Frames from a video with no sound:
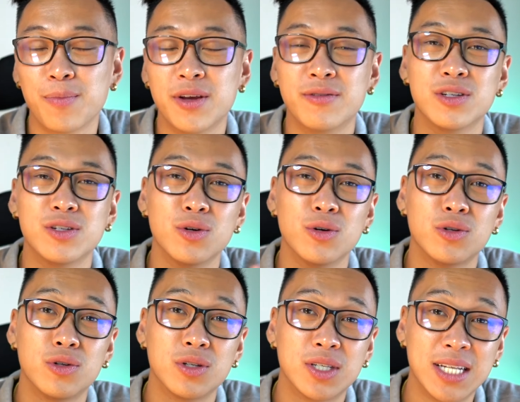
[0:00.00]
There is no
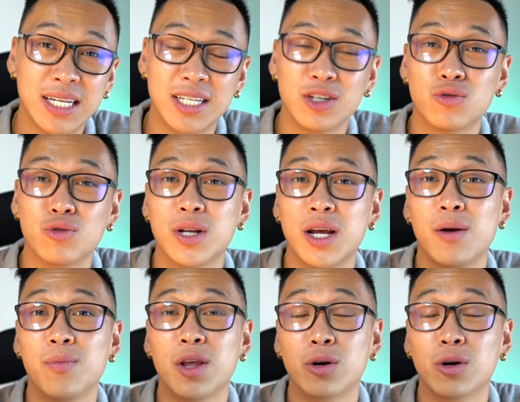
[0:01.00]
static drawdown.